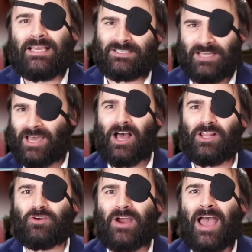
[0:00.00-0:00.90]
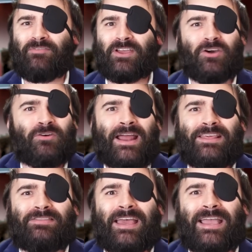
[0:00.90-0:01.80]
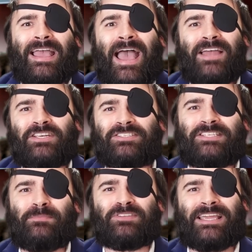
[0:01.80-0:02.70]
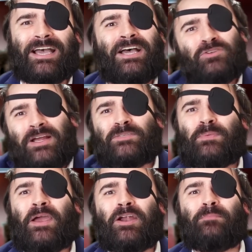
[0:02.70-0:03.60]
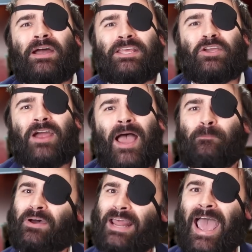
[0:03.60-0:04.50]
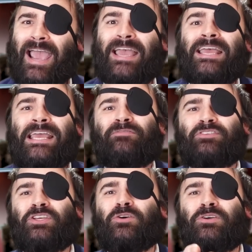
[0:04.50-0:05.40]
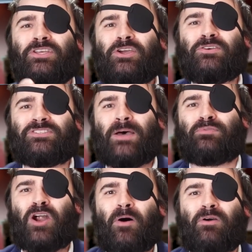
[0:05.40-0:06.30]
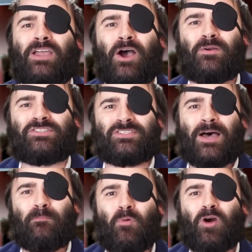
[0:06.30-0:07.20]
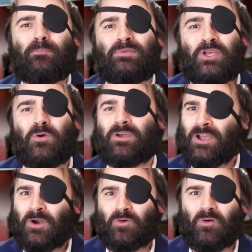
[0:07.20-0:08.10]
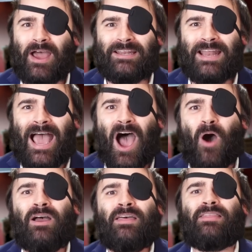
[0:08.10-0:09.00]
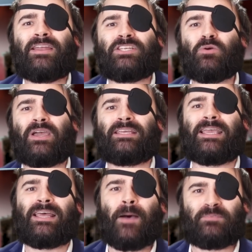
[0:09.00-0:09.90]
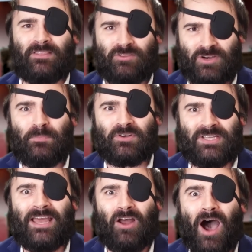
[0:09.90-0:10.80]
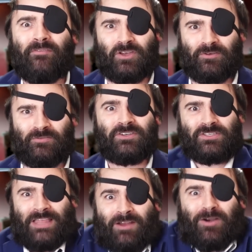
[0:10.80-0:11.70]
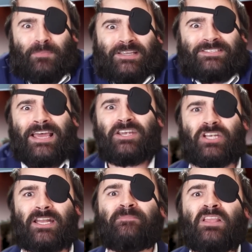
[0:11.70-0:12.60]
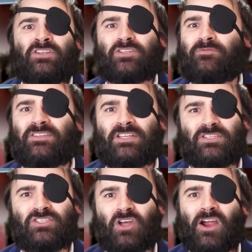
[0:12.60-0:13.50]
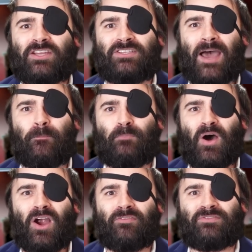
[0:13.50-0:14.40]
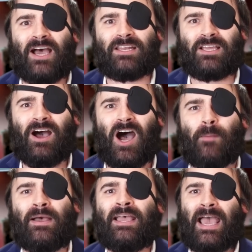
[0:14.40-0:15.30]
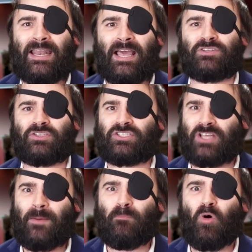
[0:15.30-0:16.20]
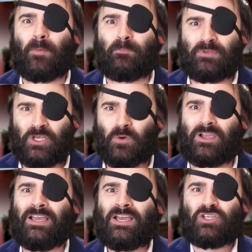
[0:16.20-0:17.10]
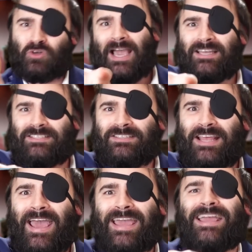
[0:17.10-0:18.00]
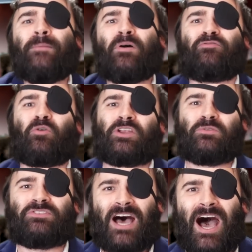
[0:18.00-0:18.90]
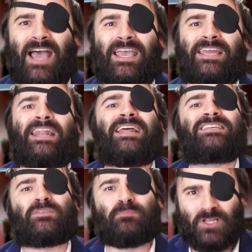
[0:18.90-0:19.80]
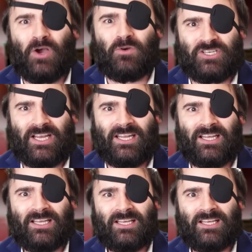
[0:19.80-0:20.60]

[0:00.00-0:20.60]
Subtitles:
It's not holographic or anything, and just seems like a transparent money grab. But heck, if you use the promo code SOMEMOREPUKE right now, then you can get up to 3% off your first therapy session. Just visit stark.barf.com and enter SOMEMOREPUKE. Try it today before you die in an explosion.